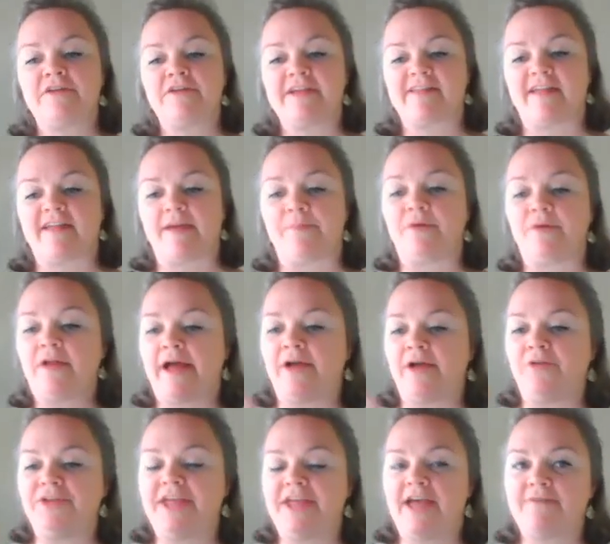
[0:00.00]
example, I
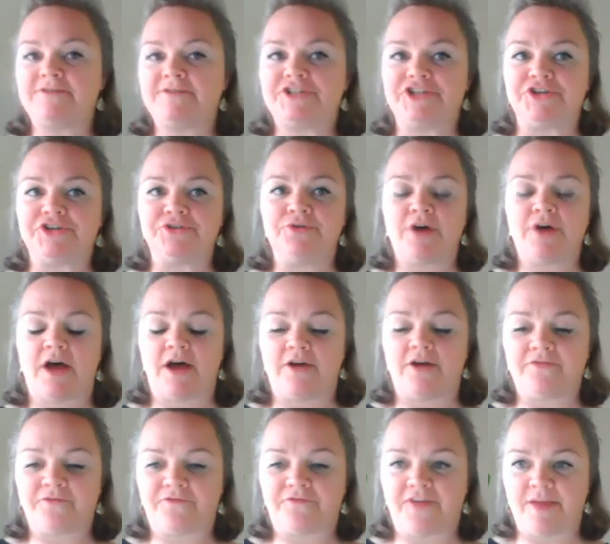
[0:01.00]
only have two,
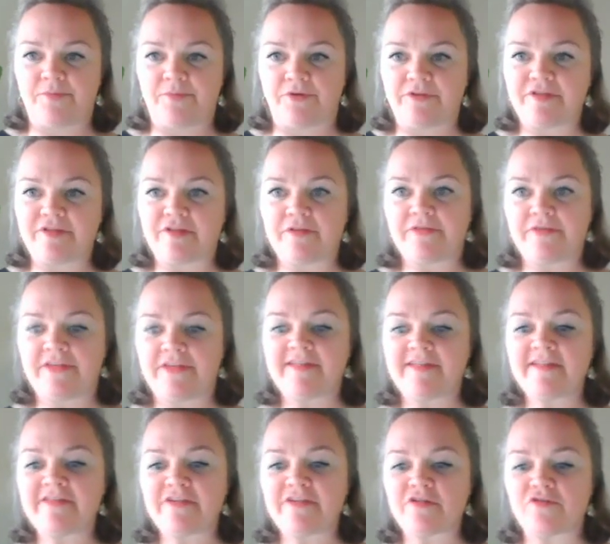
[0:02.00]
of fables. This
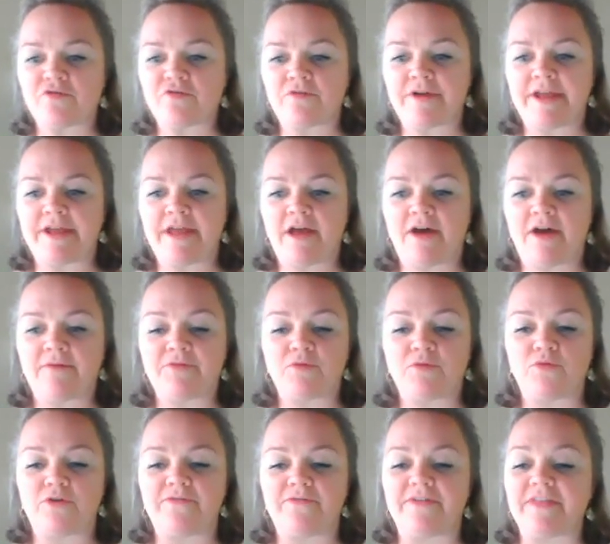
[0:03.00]
is the story of the
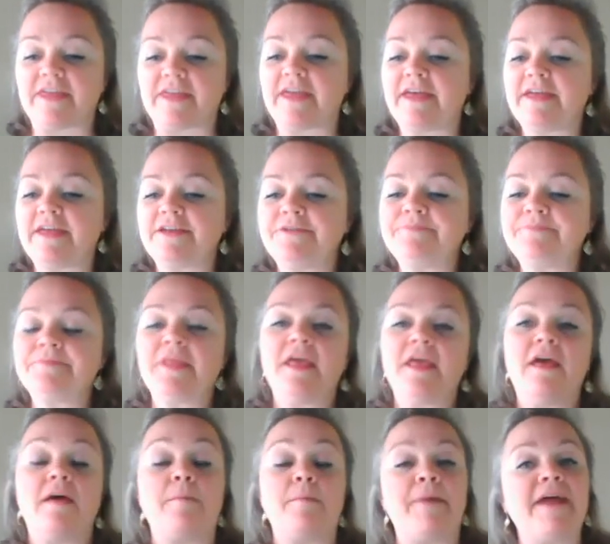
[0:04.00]
wolf and the kid.
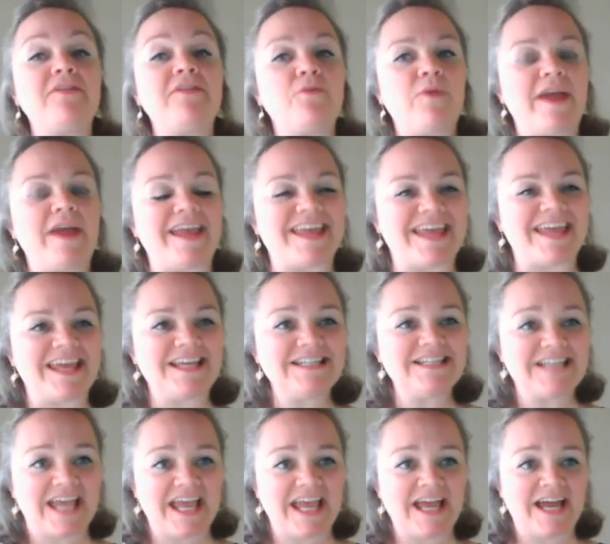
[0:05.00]
By the way, kid,
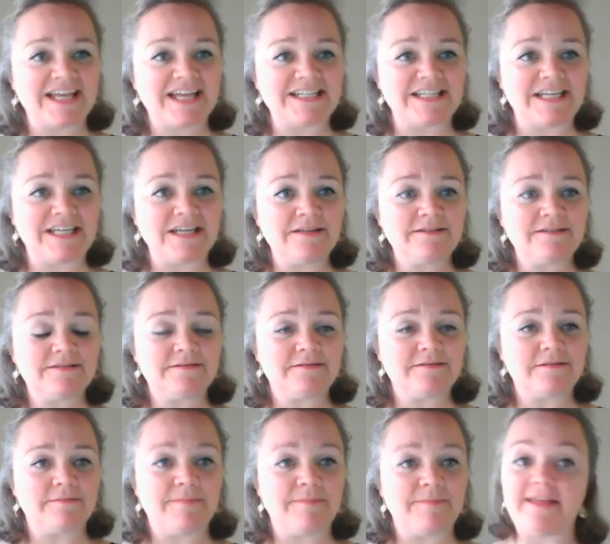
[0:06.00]
K-I-D,
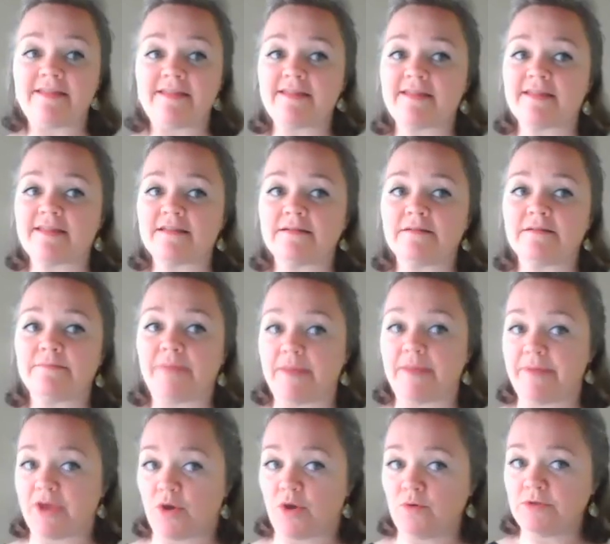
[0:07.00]
means
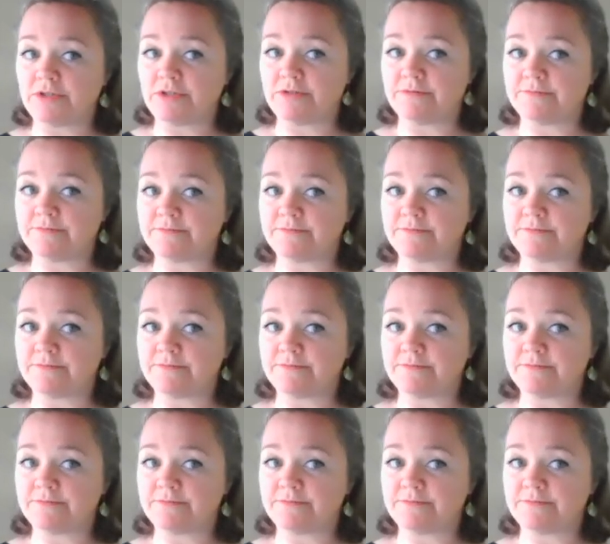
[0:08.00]
baby goat.